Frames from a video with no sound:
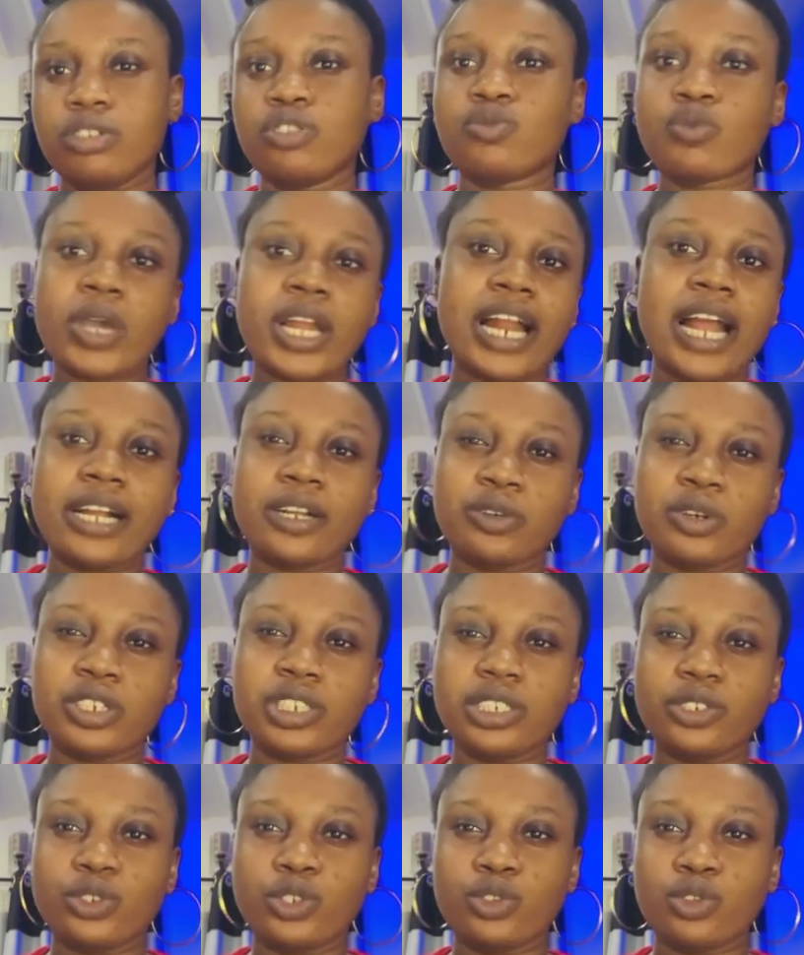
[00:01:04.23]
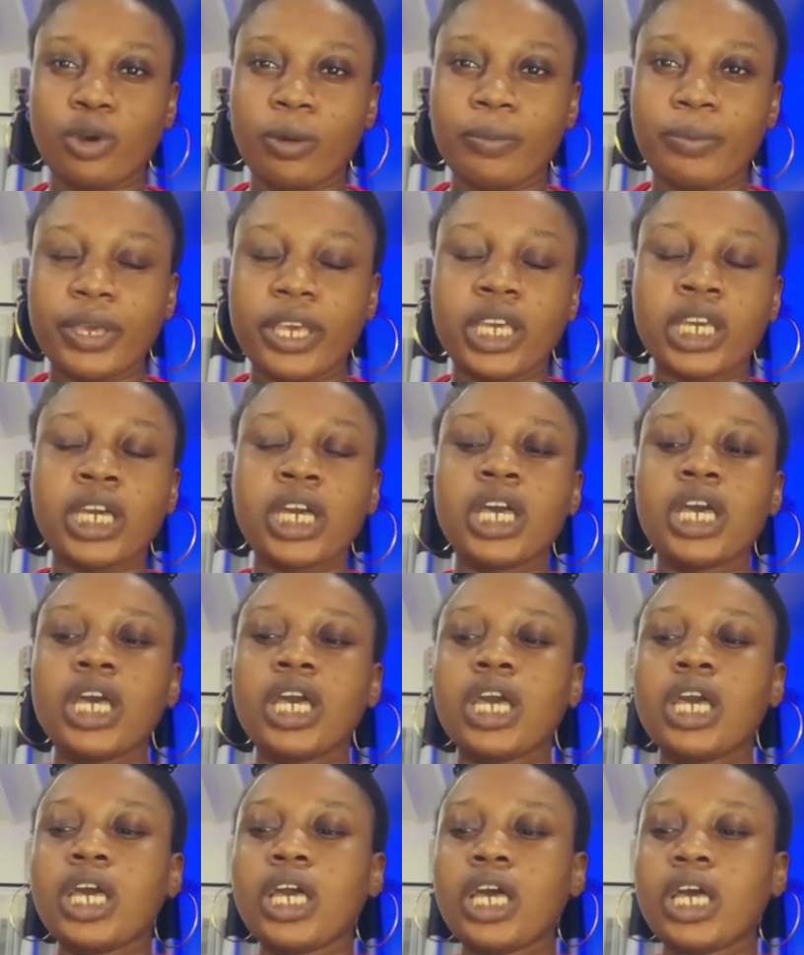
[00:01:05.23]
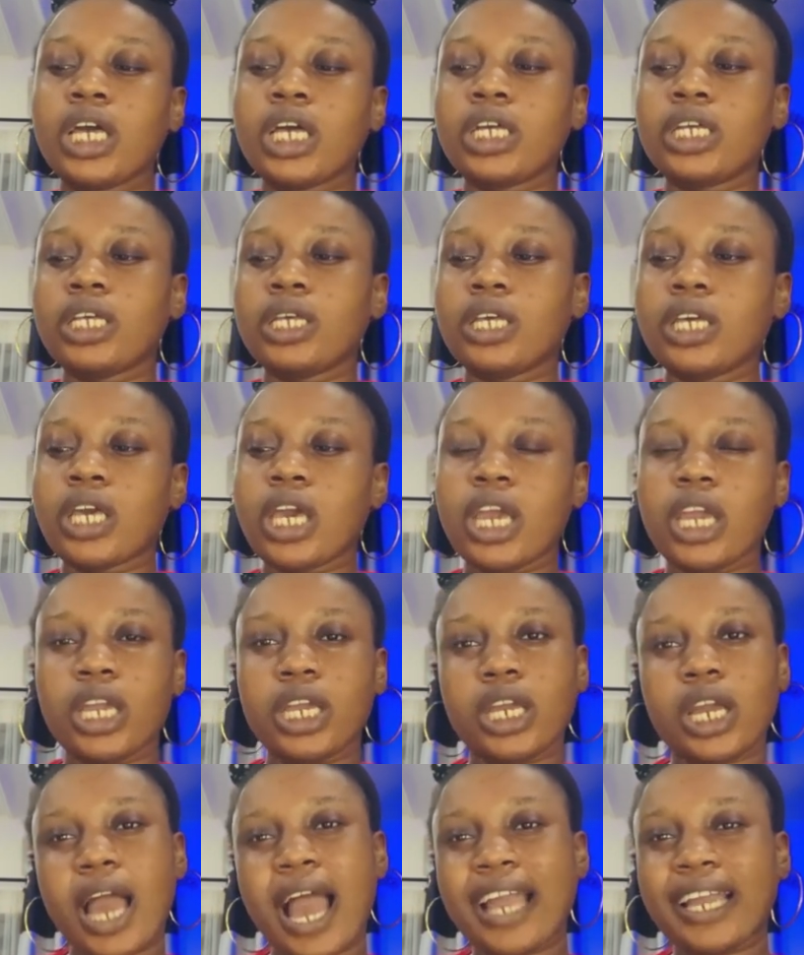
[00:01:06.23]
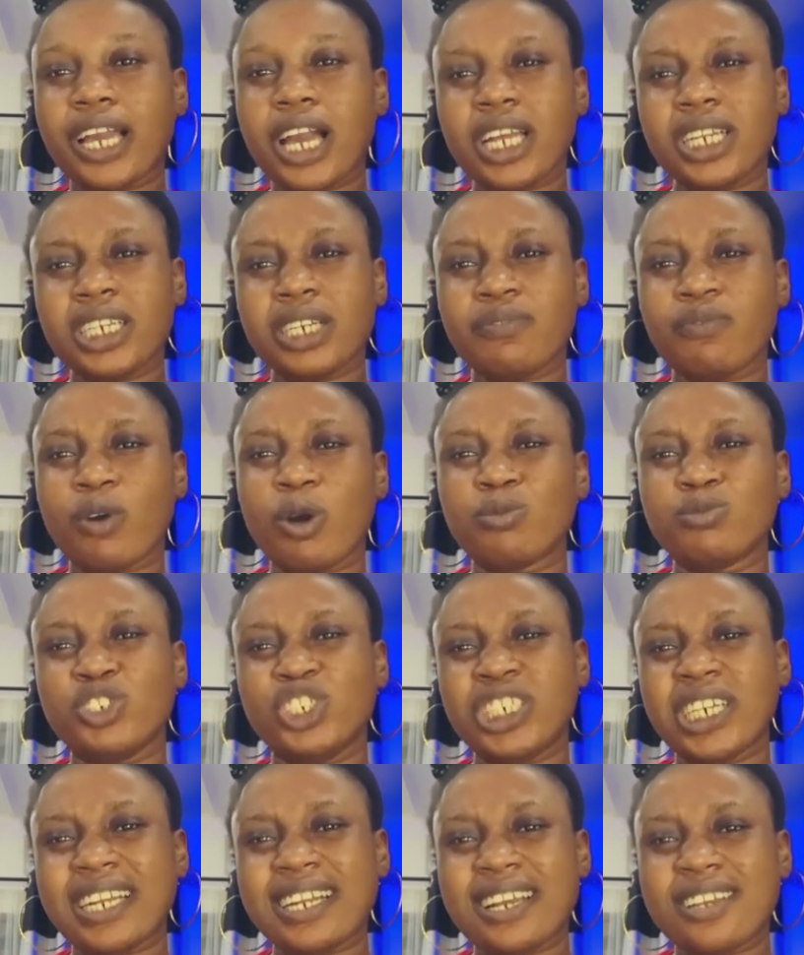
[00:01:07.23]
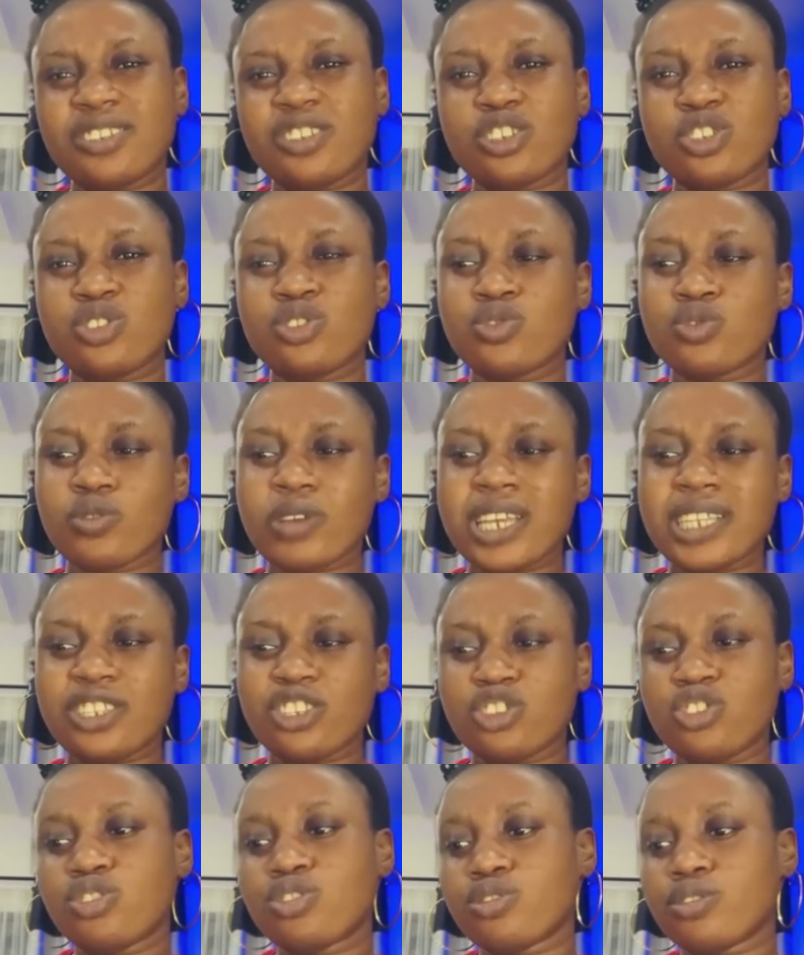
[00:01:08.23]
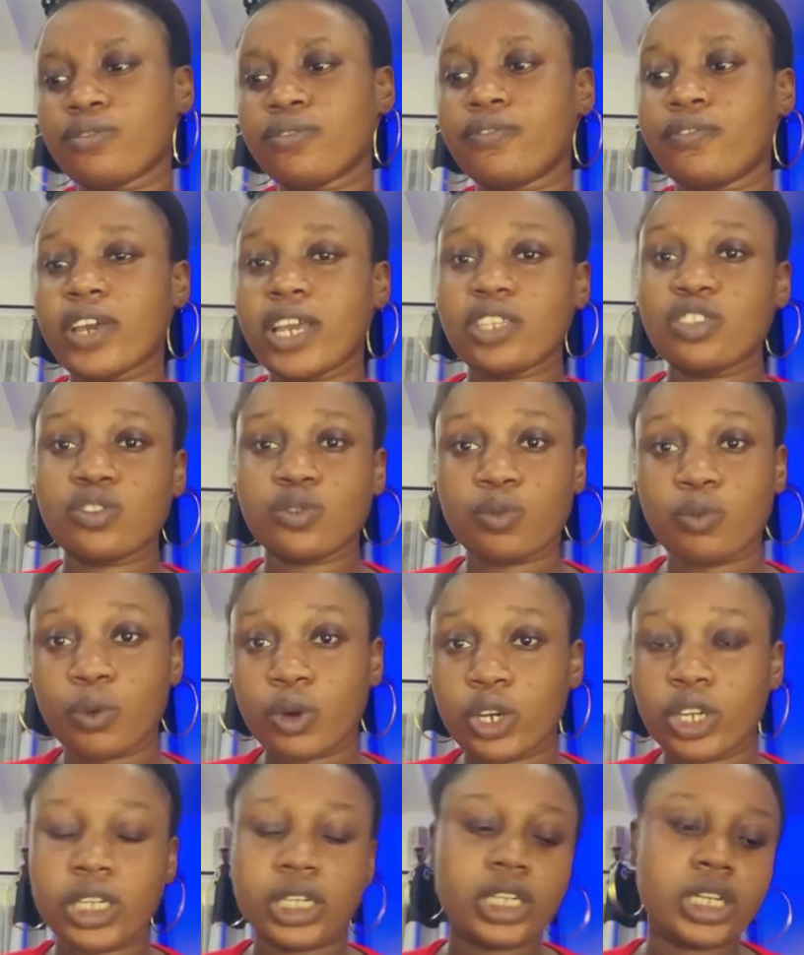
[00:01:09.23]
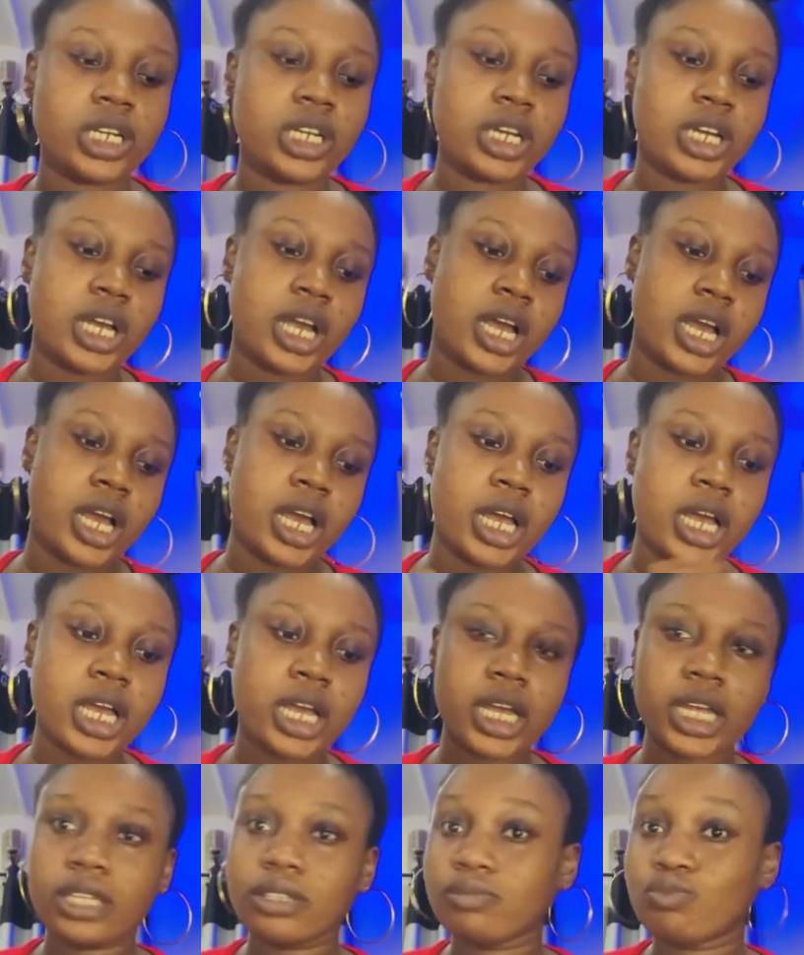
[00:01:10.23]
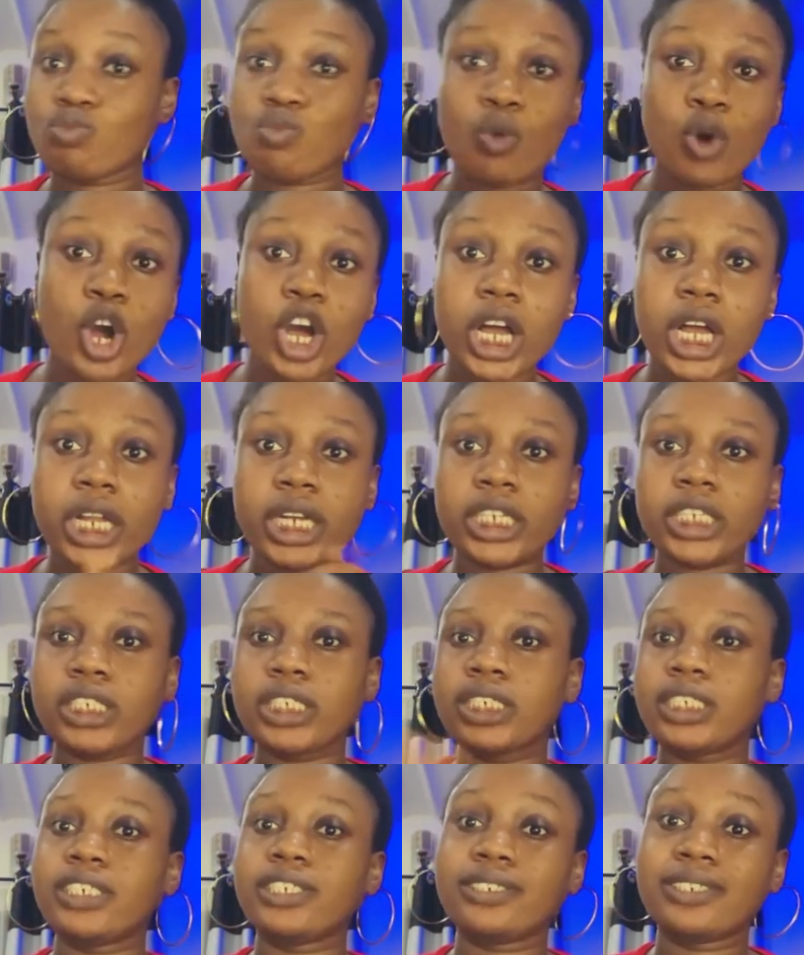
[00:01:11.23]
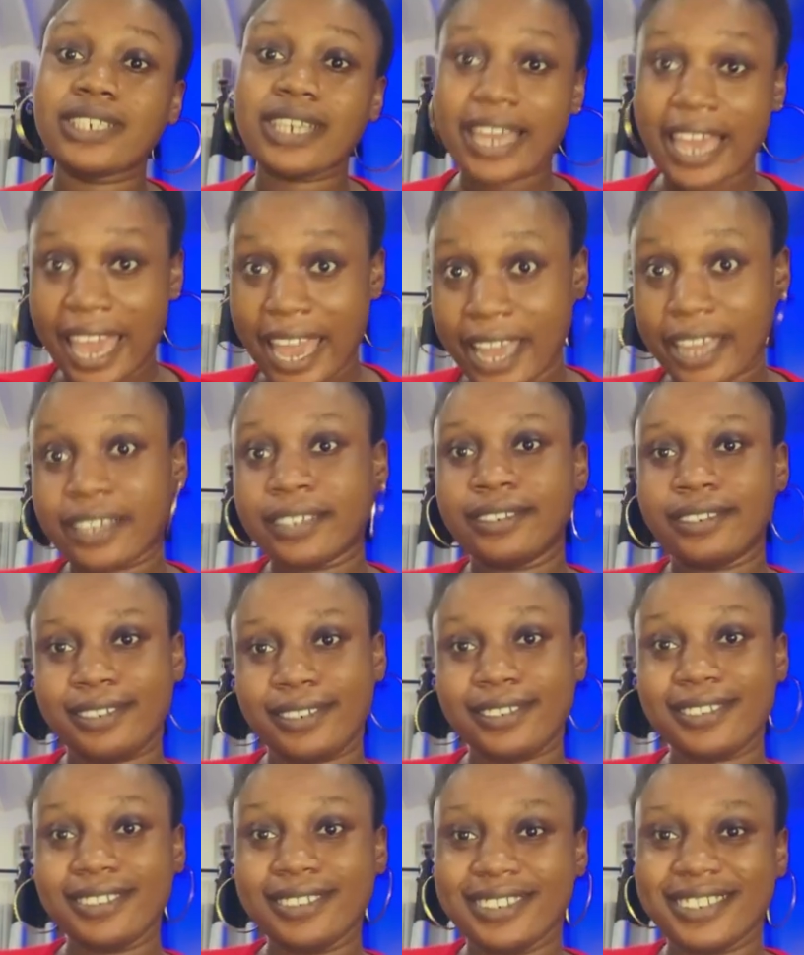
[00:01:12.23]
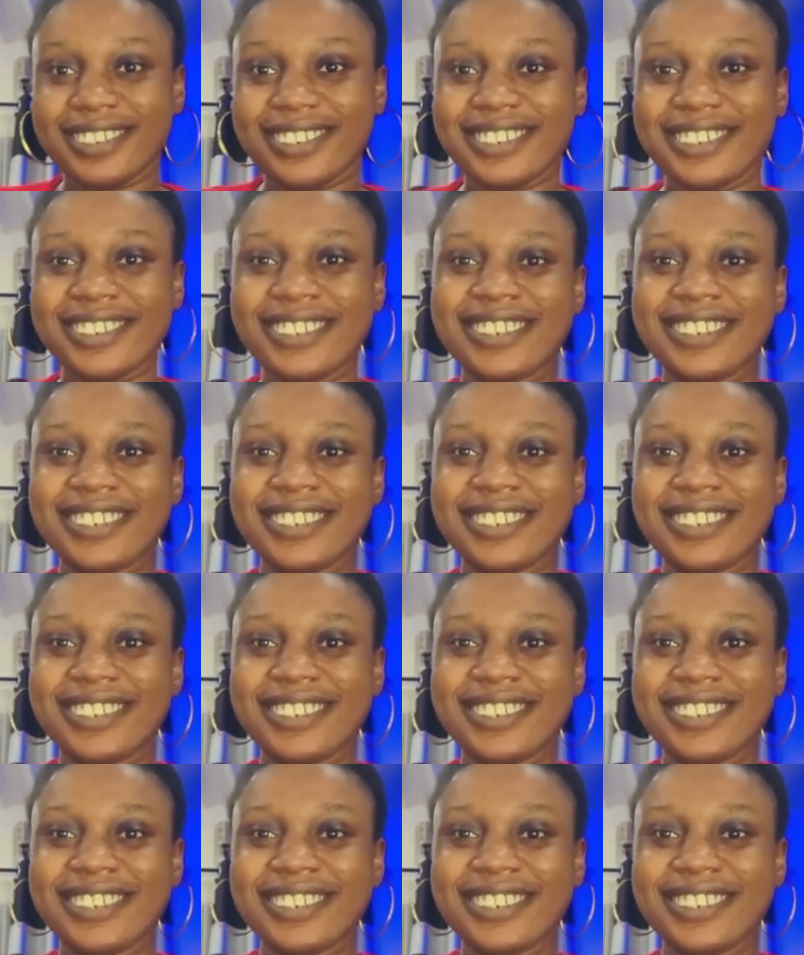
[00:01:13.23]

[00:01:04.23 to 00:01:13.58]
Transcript: when i got this topic eh, i got it from genesis 22 verse 1 and 1 to the end